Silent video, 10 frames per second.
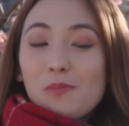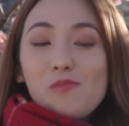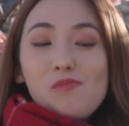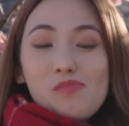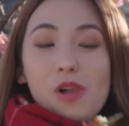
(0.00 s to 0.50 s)

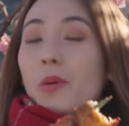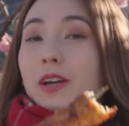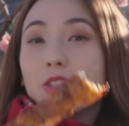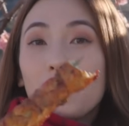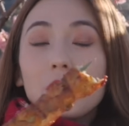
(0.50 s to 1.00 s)

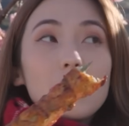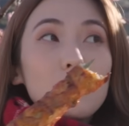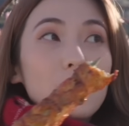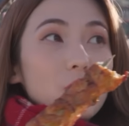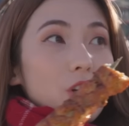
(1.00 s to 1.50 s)
Okay, so I'm gonna
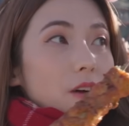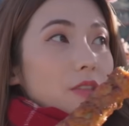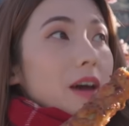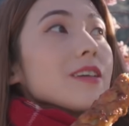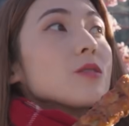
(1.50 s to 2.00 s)
keep munching
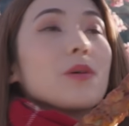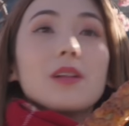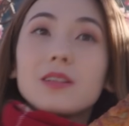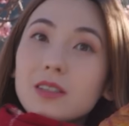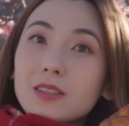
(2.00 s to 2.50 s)
on this, but
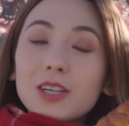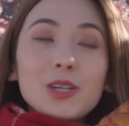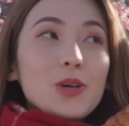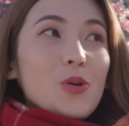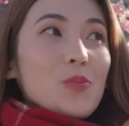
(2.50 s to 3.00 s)
let's
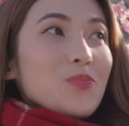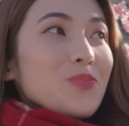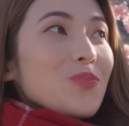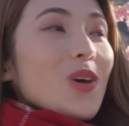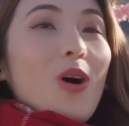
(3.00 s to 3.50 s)
continue
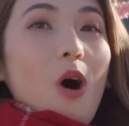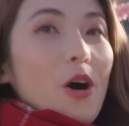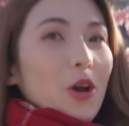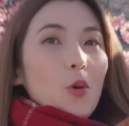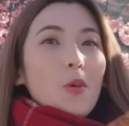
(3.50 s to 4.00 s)

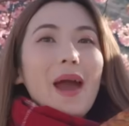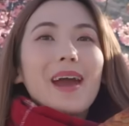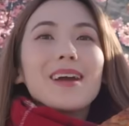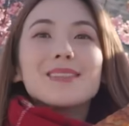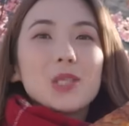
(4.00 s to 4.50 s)
on our
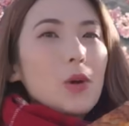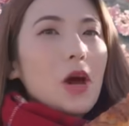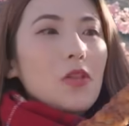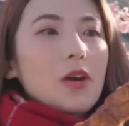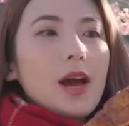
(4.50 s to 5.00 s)
way and see
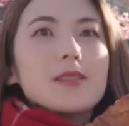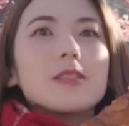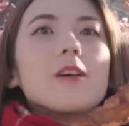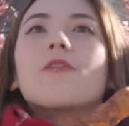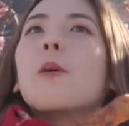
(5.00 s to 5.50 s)
what other
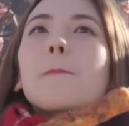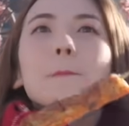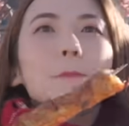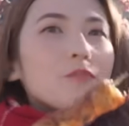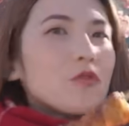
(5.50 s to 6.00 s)
kinds of
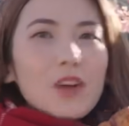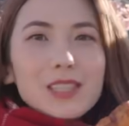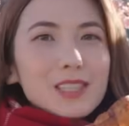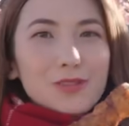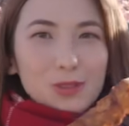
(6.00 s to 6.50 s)

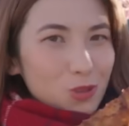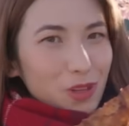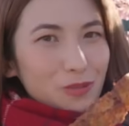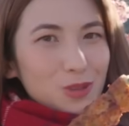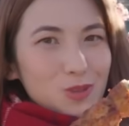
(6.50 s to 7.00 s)
festival
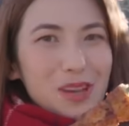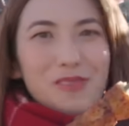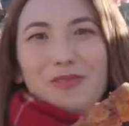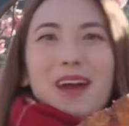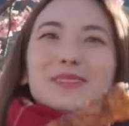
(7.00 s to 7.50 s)
street foods we
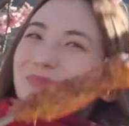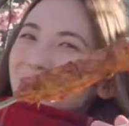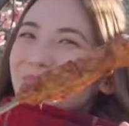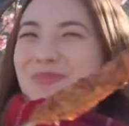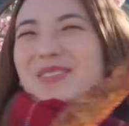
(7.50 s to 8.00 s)
can find.
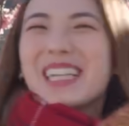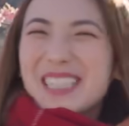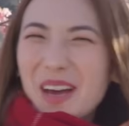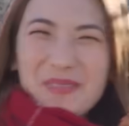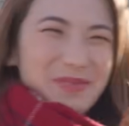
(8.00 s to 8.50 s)

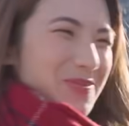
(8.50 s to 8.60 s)
Let's go.